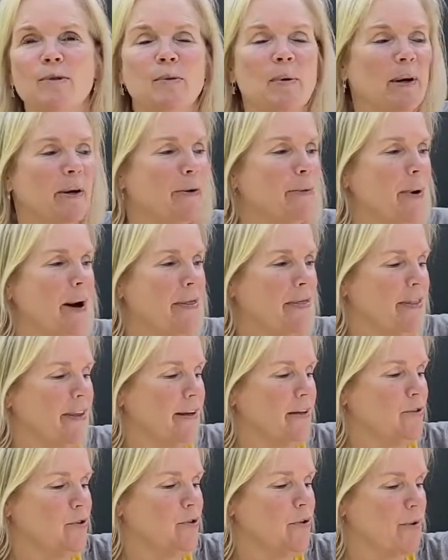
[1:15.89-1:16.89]
We don't want
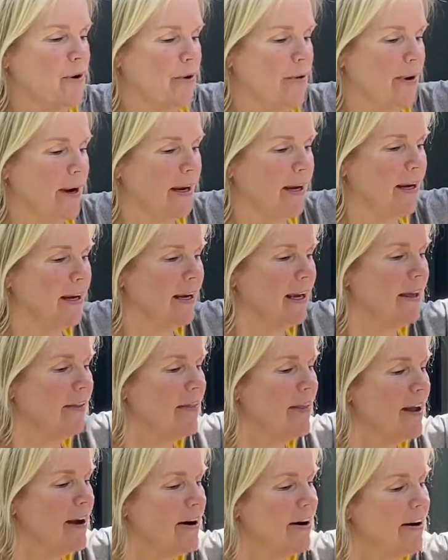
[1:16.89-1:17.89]
things growing in
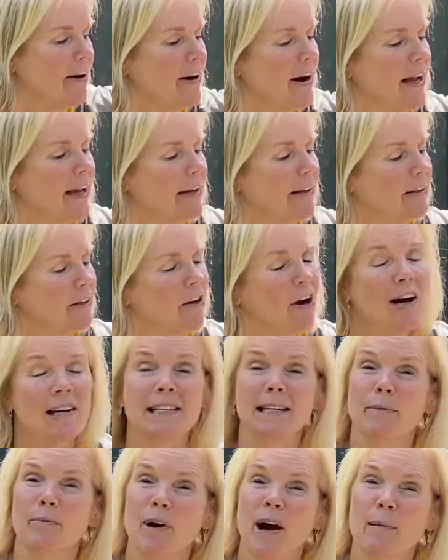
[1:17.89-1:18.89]
there and
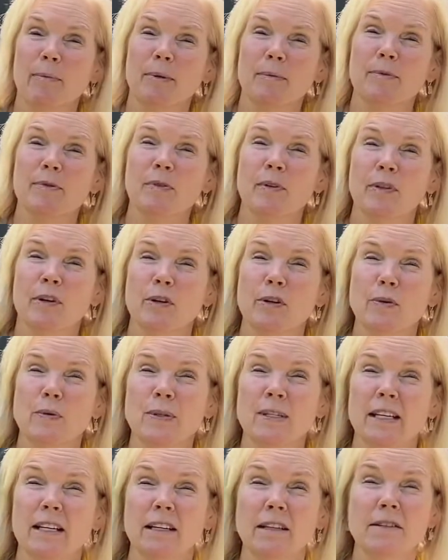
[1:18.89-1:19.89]
causing problems for the new
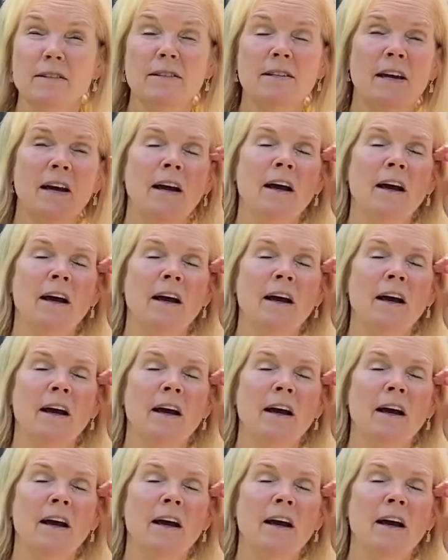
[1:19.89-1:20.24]
seeds.